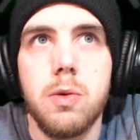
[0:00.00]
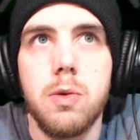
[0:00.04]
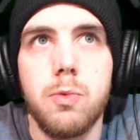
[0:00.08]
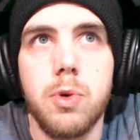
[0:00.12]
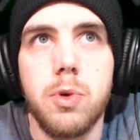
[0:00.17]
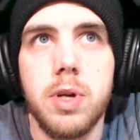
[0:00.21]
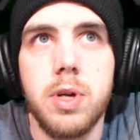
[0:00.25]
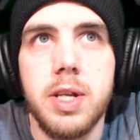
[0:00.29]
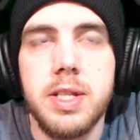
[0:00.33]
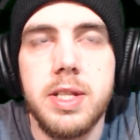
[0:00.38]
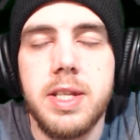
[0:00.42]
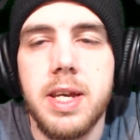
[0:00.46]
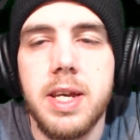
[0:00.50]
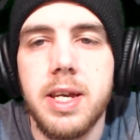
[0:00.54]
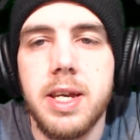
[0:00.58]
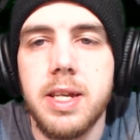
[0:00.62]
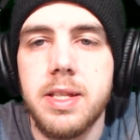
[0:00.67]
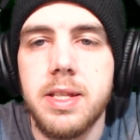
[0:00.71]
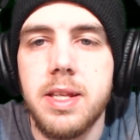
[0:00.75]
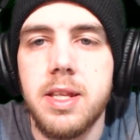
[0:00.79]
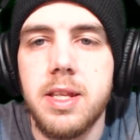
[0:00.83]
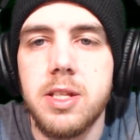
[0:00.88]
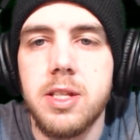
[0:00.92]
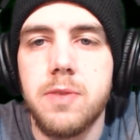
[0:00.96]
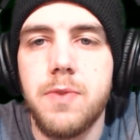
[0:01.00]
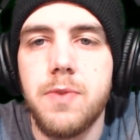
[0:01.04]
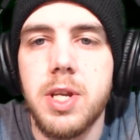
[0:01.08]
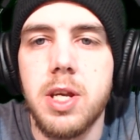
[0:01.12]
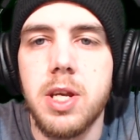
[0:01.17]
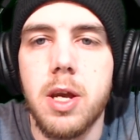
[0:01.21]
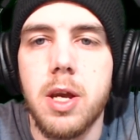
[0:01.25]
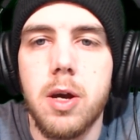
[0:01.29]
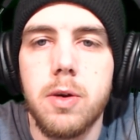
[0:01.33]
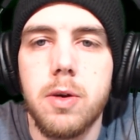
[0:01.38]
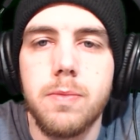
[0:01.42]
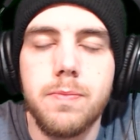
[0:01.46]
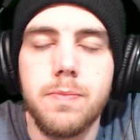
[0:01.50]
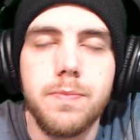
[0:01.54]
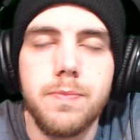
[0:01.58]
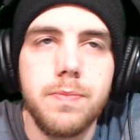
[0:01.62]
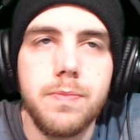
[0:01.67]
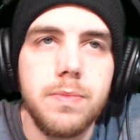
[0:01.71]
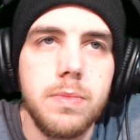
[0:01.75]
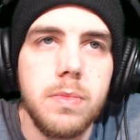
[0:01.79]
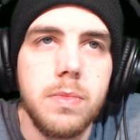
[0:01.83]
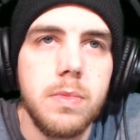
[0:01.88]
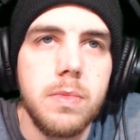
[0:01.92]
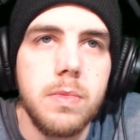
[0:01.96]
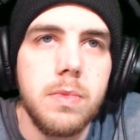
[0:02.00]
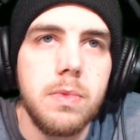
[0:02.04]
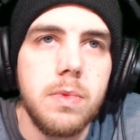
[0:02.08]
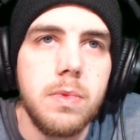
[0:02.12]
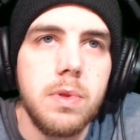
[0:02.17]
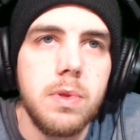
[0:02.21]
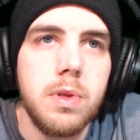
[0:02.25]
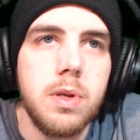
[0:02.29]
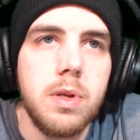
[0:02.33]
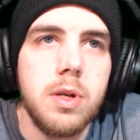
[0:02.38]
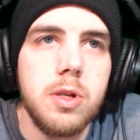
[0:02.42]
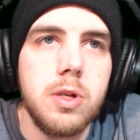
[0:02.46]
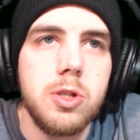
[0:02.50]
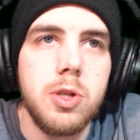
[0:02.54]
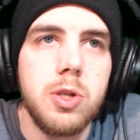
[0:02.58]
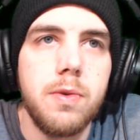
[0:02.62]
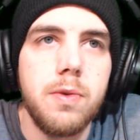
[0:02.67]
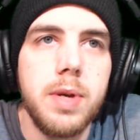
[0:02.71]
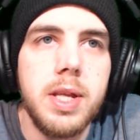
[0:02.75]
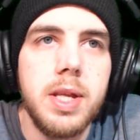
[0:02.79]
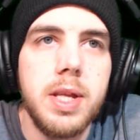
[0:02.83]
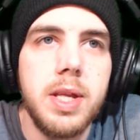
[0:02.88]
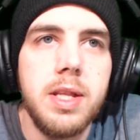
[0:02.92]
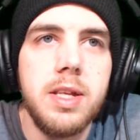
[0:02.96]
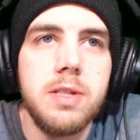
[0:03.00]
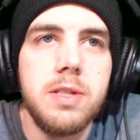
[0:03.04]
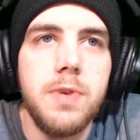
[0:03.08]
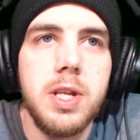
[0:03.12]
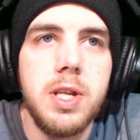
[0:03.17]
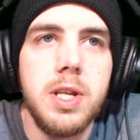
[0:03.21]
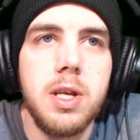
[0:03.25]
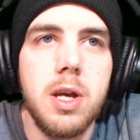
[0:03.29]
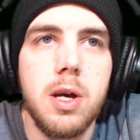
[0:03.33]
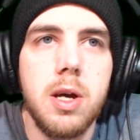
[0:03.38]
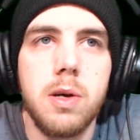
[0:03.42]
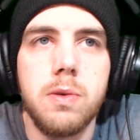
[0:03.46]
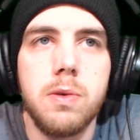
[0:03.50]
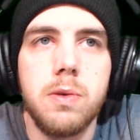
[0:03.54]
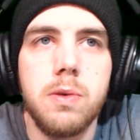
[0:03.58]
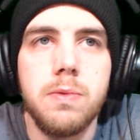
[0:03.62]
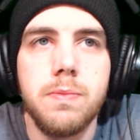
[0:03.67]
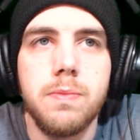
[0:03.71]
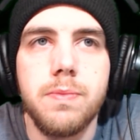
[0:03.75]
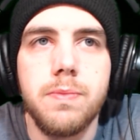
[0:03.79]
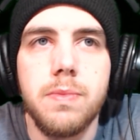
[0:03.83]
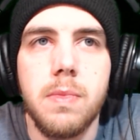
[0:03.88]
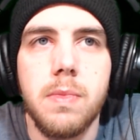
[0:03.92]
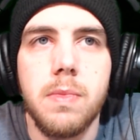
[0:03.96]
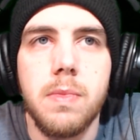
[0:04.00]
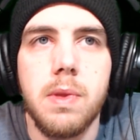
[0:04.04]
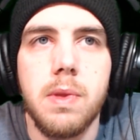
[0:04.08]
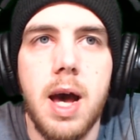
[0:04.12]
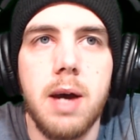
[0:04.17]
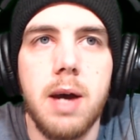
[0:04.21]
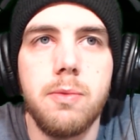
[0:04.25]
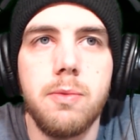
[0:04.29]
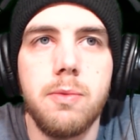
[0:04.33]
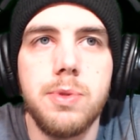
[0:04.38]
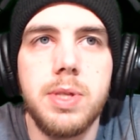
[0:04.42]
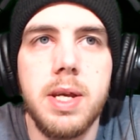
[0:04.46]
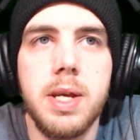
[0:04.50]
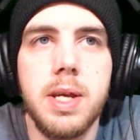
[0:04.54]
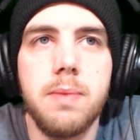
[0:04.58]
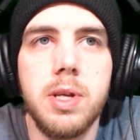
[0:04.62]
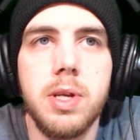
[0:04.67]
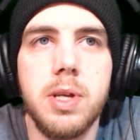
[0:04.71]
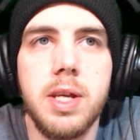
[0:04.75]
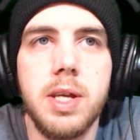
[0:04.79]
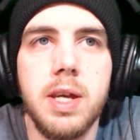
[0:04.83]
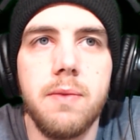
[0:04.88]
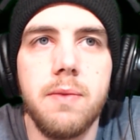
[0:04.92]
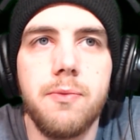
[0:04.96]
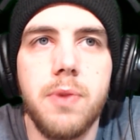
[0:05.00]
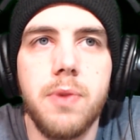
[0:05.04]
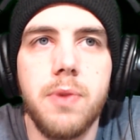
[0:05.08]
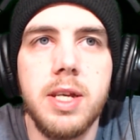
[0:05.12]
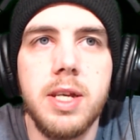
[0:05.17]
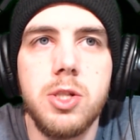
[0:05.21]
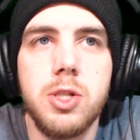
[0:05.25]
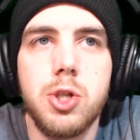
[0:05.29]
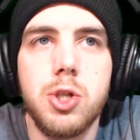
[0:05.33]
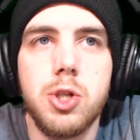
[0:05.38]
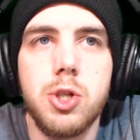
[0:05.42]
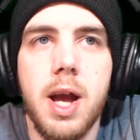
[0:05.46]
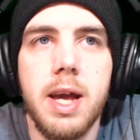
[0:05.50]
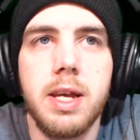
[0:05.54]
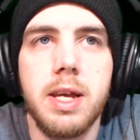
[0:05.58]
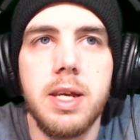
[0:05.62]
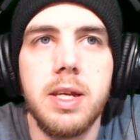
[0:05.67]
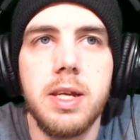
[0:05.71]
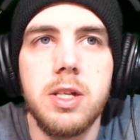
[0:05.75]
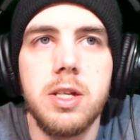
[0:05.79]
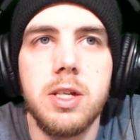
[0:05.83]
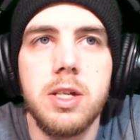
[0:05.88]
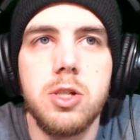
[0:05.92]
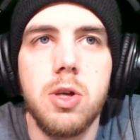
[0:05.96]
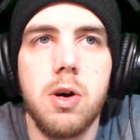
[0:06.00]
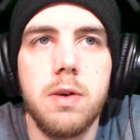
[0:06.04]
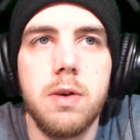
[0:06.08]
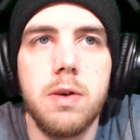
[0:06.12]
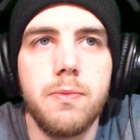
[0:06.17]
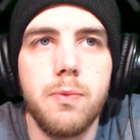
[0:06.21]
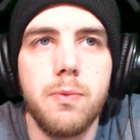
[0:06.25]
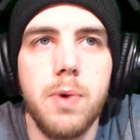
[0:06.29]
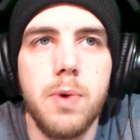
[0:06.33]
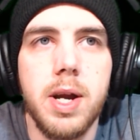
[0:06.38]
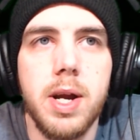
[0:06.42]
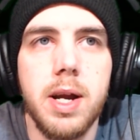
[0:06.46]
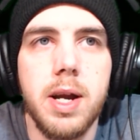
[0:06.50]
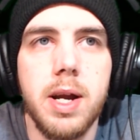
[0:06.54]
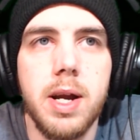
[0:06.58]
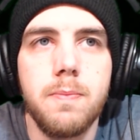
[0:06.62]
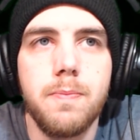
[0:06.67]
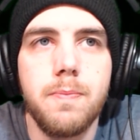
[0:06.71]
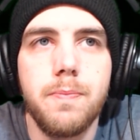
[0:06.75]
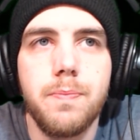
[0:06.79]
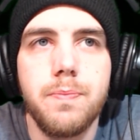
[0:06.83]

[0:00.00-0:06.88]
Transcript: we're going to dig into this video. So in this video, I was able to get flight tracking software